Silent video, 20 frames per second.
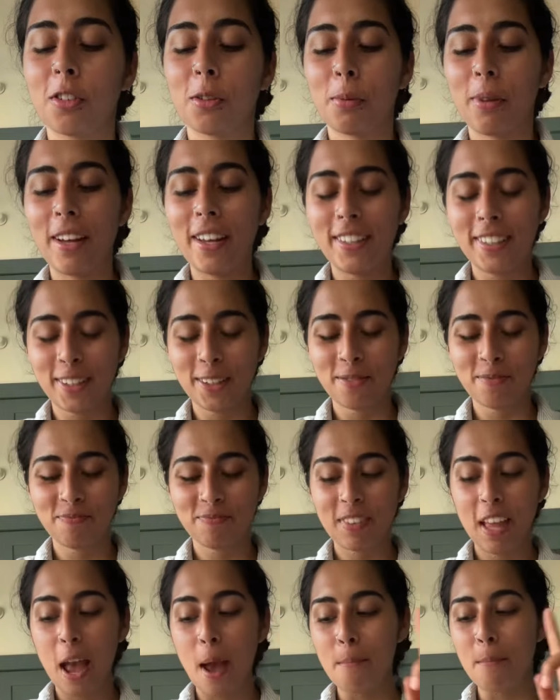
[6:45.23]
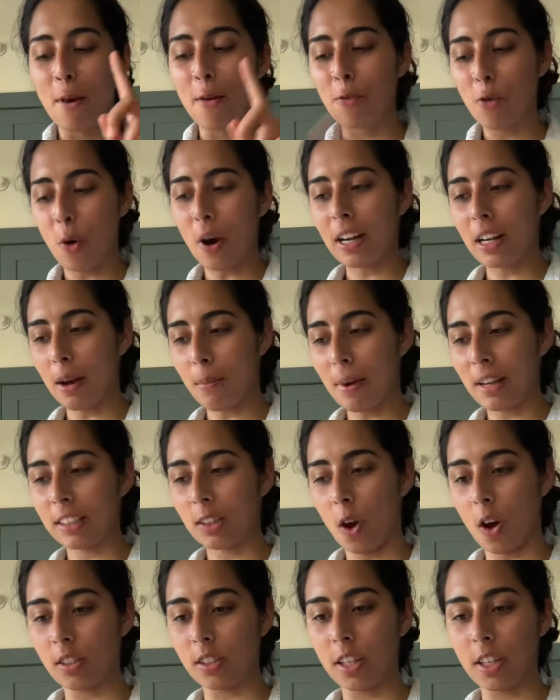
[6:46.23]
place. Before I cut my
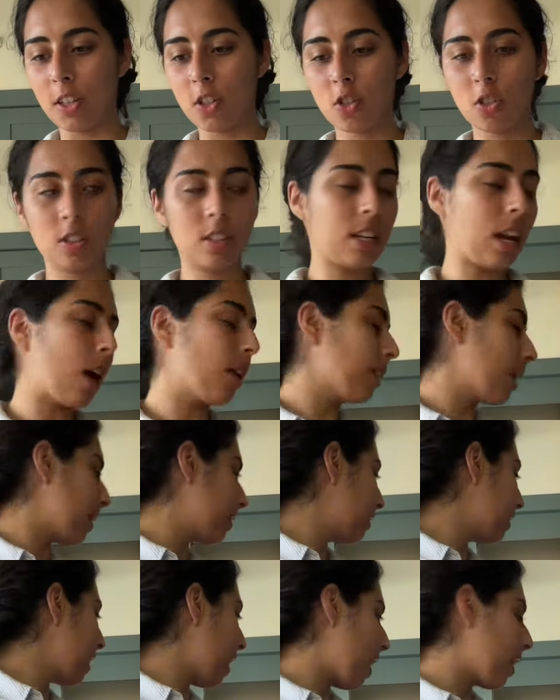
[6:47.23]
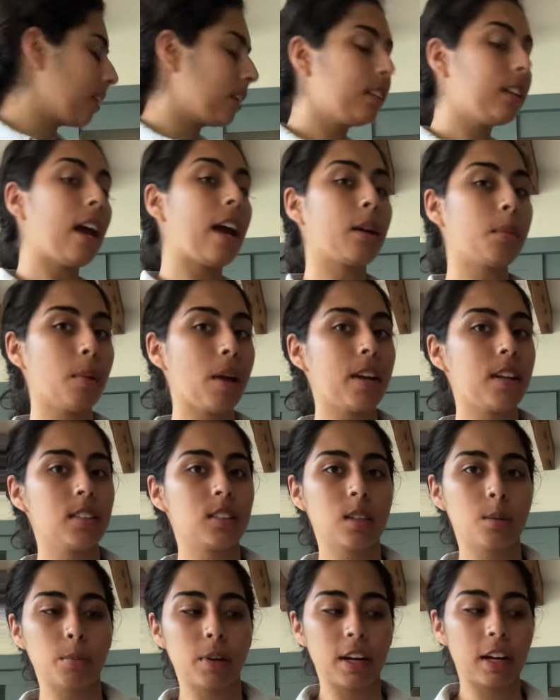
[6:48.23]
sausage, now that that eggplant is
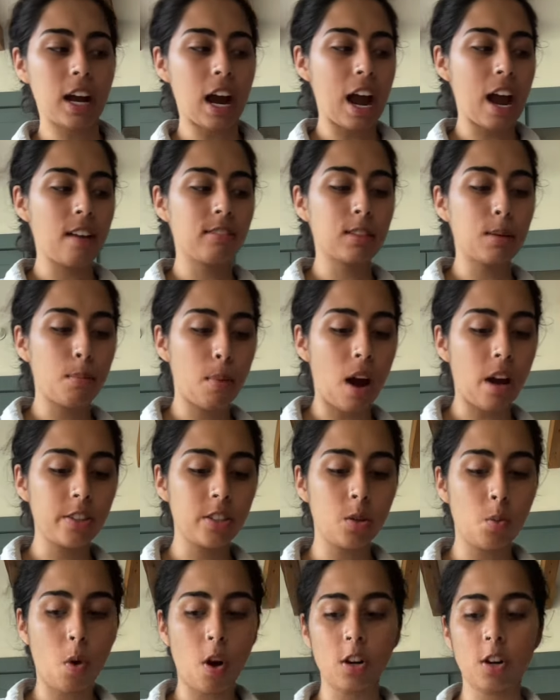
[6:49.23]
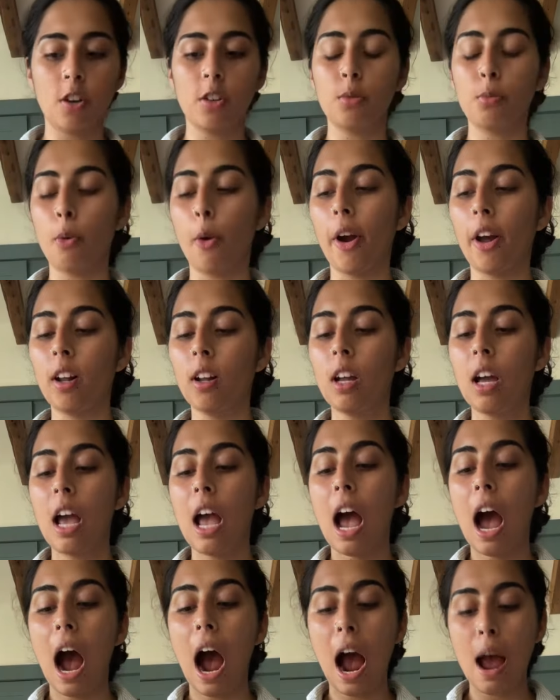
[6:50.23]
simmering, I have some pasta water on to boil.
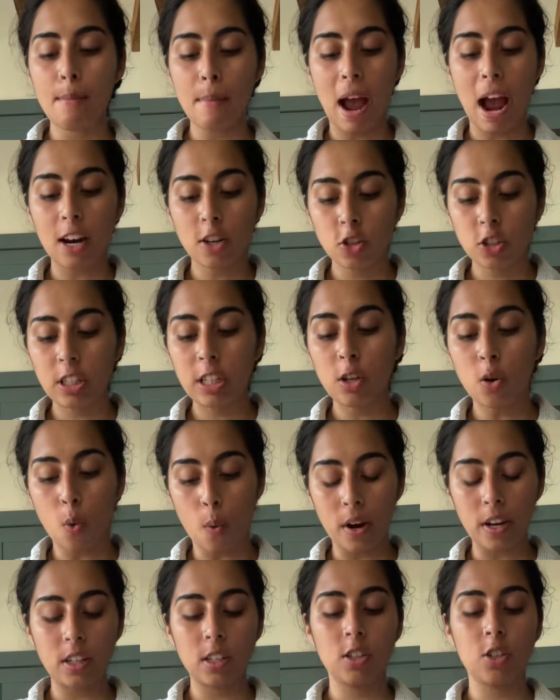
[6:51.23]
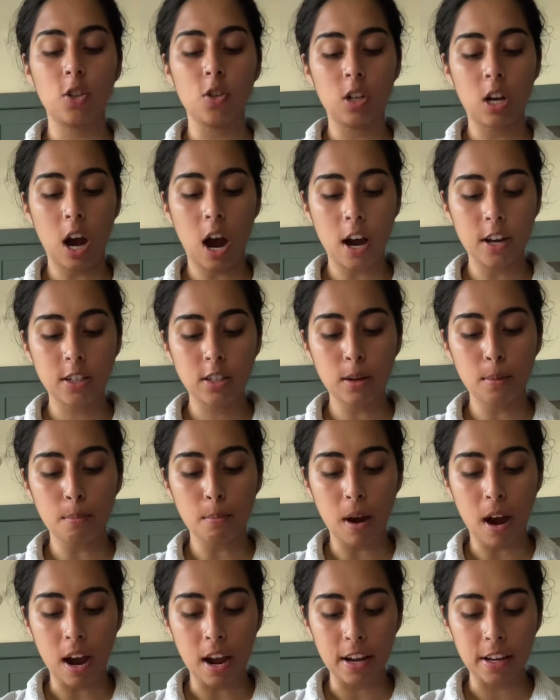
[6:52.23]
I'm actually going to cut
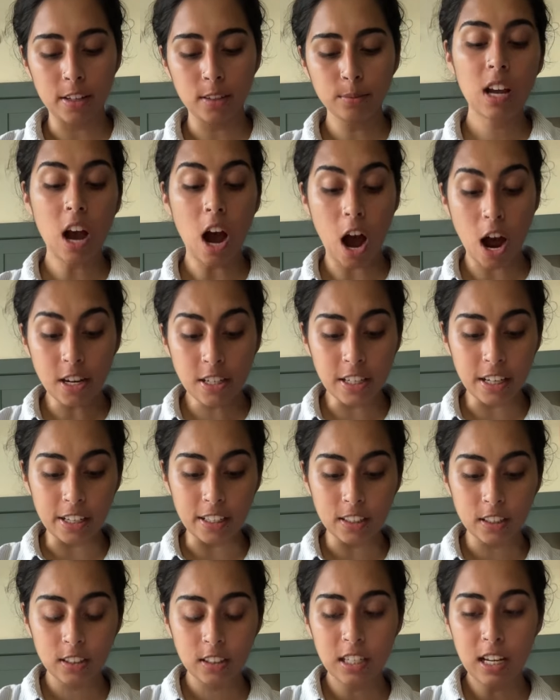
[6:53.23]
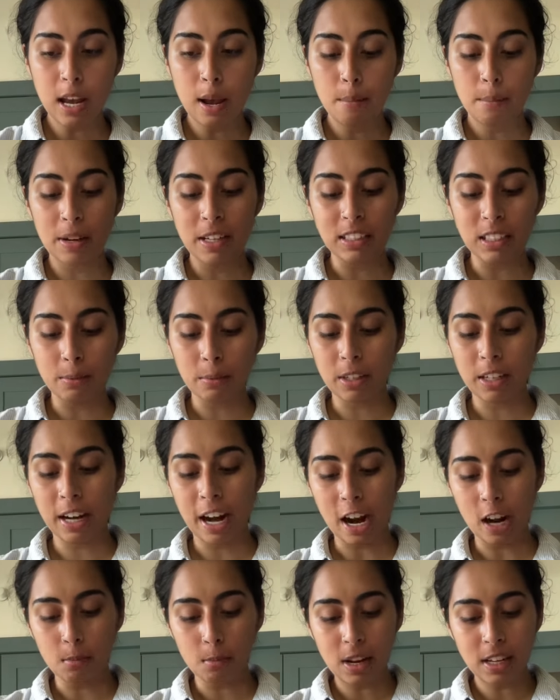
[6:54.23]
my onions because I'm going to
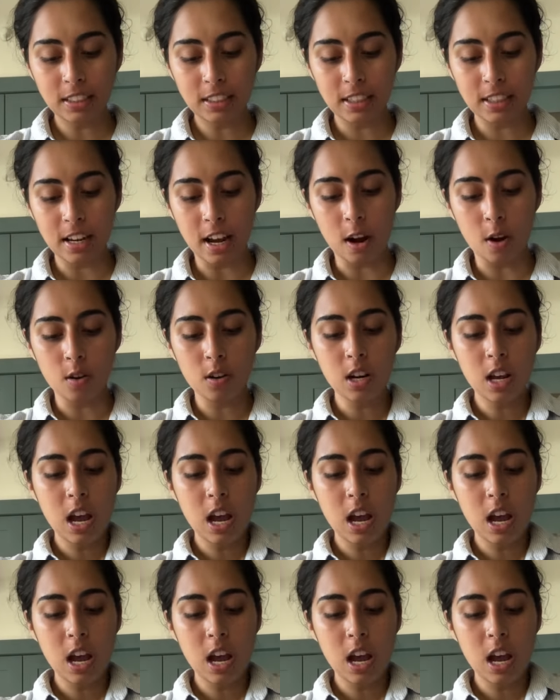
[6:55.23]
caramelize it down.